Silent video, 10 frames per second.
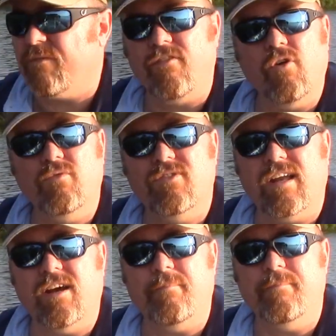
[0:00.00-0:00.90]
float
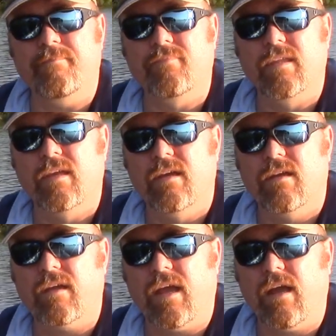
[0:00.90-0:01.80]
set up,
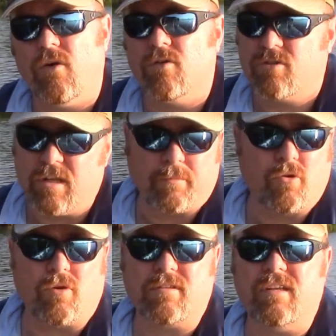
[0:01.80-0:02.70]
okay, or slip
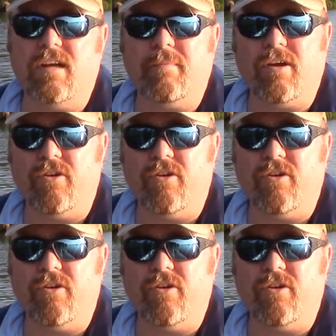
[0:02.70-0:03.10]
cork set up, however